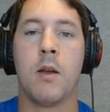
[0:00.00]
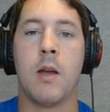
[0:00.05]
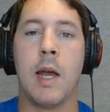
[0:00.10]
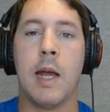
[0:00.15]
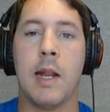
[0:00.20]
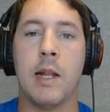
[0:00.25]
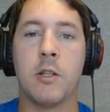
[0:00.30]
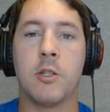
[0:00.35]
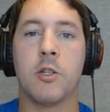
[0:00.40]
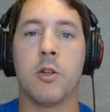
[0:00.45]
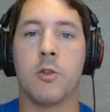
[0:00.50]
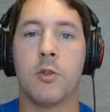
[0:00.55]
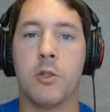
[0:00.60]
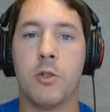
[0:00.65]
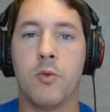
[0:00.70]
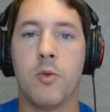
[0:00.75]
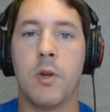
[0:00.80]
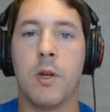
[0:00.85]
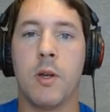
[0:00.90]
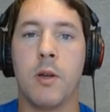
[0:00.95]
And in so
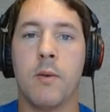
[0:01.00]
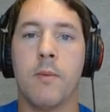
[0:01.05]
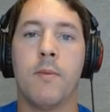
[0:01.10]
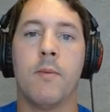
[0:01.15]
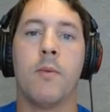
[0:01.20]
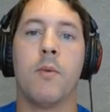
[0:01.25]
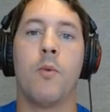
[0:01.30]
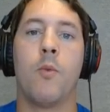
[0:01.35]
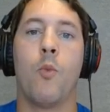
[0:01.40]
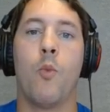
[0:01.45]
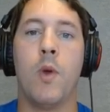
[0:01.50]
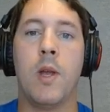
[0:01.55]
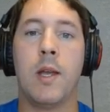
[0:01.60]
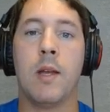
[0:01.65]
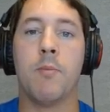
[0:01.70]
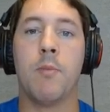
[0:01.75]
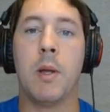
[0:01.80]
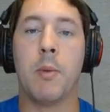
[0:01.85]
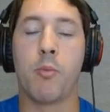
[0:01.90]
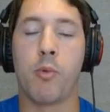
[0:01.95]
doing, we
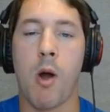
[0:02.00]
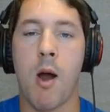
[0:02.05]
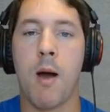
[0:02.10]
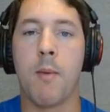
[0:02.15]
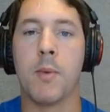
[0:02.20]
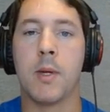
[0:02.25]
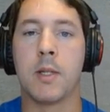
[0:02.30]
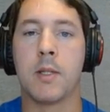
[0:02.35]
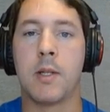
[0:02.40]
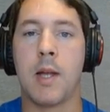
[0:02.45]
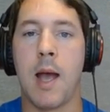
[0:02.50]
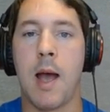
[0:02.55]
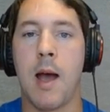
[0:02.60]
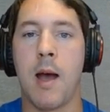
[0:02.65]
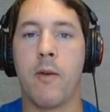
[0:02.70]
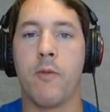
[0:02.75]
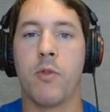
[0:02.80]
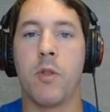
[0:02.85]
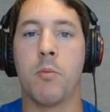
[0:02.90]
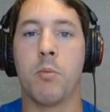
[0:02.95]
can be promised to
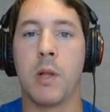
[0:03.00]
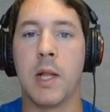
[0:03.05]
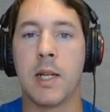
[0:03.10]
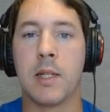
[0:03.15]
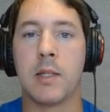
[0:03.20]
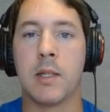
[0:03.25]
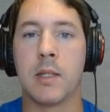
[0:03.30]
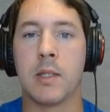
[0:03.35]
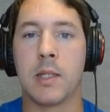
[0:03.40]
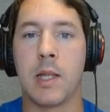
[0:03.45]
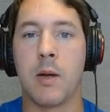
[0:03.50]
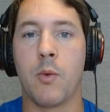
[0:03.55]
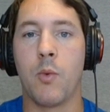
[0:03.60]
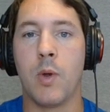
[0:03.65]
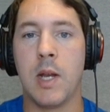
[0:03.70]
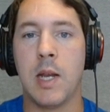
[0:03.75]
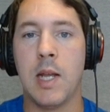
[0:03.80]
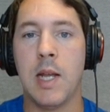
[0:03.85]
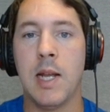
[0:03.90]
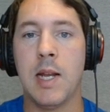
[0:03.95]
have the blessings that
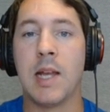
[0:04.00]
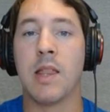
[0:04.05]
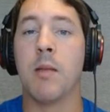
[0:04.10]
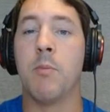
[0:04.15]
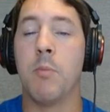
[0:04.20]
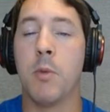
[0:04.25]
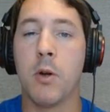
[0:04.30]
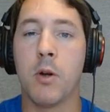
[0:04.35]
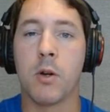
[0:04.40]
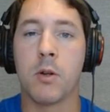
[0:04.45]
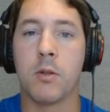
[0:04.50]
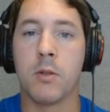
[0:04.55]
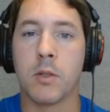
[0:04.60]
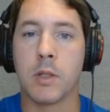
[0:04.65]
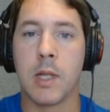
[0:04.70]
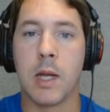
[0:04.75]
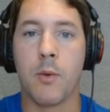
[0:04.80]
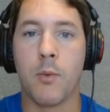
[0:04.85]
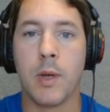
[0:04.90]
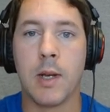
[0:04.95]
we need and the miracles
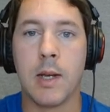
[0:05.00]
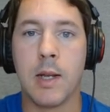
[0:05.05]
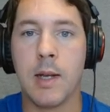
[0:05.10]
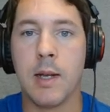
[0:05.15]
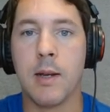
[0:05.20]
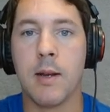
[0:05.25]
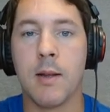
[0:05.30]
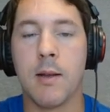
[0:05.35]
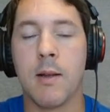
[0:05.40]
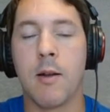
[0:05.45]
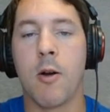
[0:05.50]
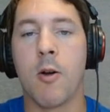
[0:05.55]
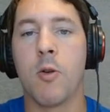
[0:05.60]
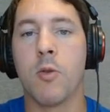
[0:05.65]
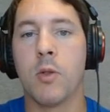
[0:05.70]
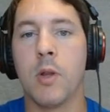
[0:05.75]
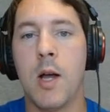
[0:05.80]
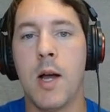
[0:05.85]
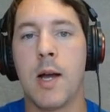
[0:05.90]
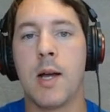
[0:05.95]
that we need in our
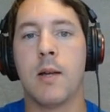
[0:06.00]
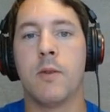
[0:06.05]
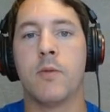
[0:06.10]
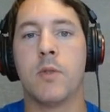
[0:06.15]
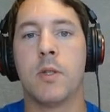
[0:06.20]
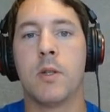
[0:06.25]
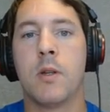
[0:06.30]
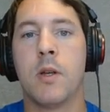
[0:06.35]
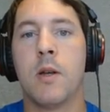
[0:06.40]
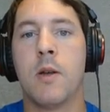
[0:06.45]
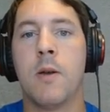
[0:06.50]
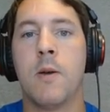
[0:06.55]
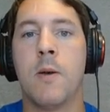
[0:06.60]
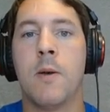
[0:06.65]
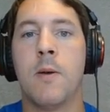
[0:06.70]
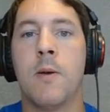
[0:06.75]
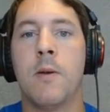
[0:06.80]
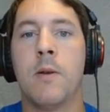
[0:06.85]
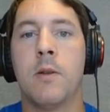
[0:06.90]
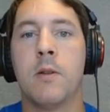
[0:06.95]
own lives
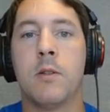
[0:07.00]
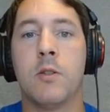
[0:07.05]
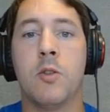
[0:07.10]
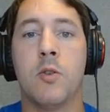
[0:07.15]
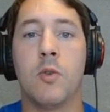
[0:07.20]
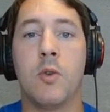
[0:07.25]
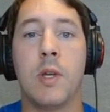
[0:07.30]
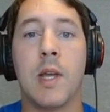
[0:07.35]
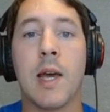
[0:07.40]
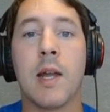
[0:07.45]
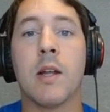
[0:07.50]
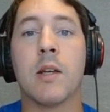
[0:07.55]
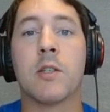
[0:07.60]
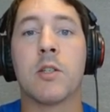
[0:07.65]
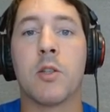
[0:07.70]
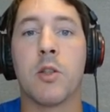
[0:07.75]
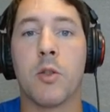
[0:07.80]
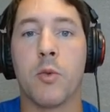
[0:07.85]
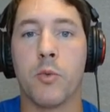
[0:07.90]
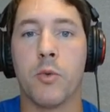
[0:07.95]
to get
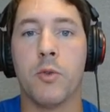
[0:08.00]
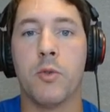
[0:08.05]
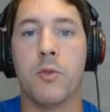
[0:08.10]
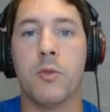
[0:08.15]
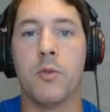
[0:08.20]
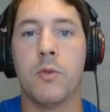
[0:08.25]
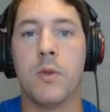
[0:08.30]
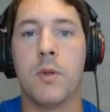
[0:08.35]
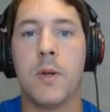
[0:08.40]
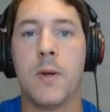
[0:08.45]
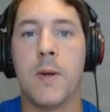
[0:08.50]
us through